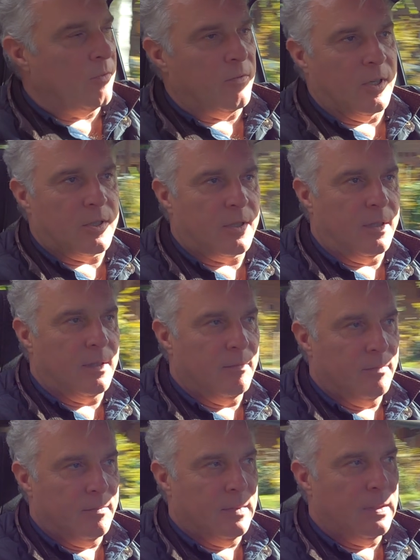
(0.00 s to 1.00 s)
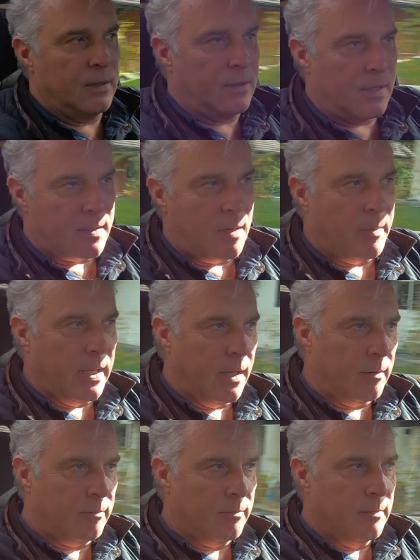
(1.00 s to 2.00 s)
version that's coming
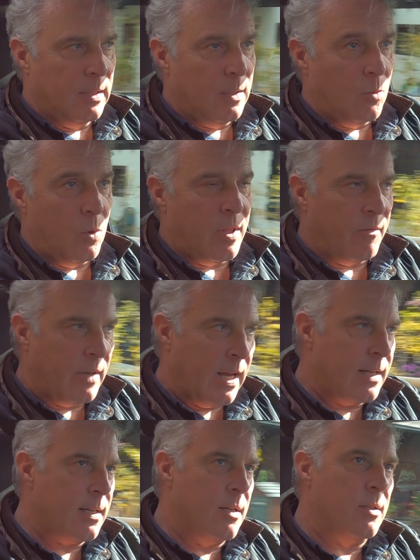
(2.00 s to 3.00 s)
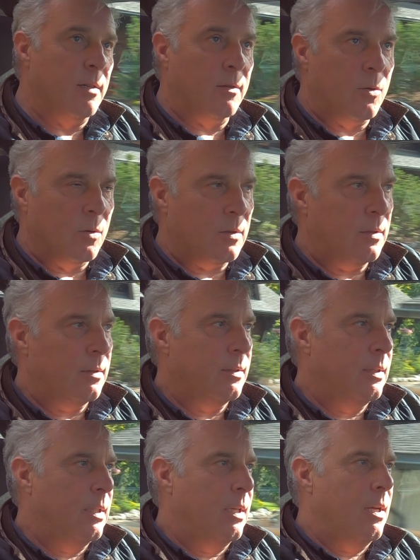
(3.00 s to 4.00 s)
out with a V8 engine of course,
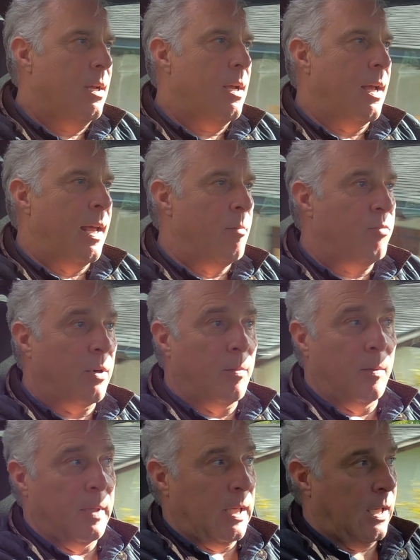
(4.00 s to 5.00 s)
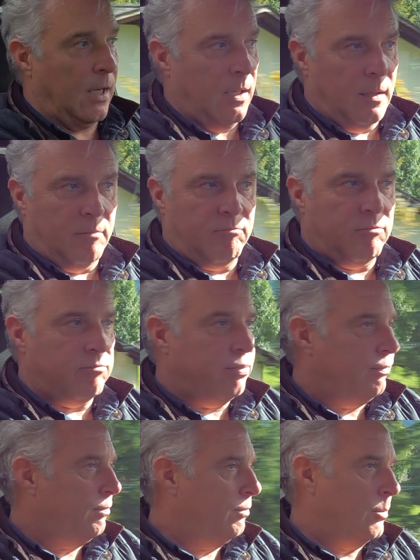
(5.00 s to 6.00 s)
and probably
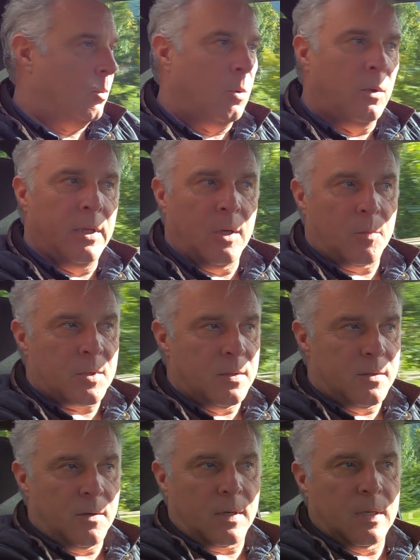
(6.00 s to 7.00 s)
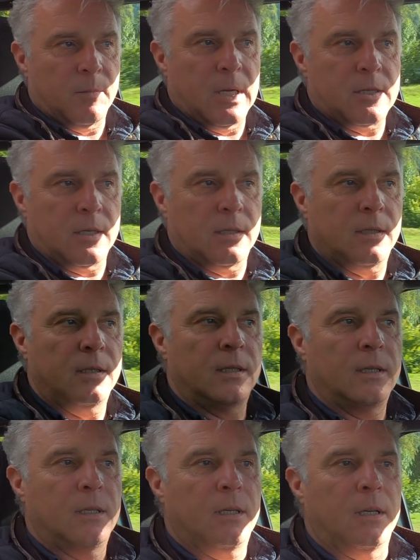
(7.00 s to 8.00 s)
all the options you can imagine.
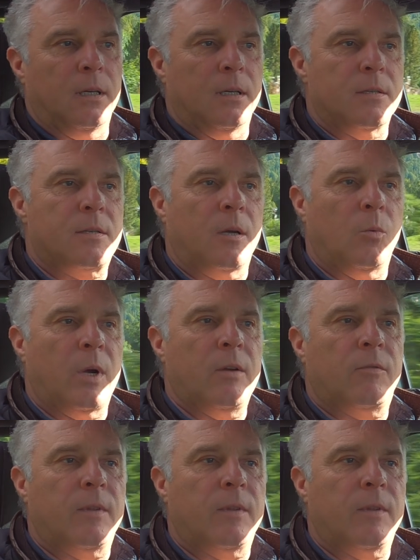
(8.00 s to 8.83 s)
So wait for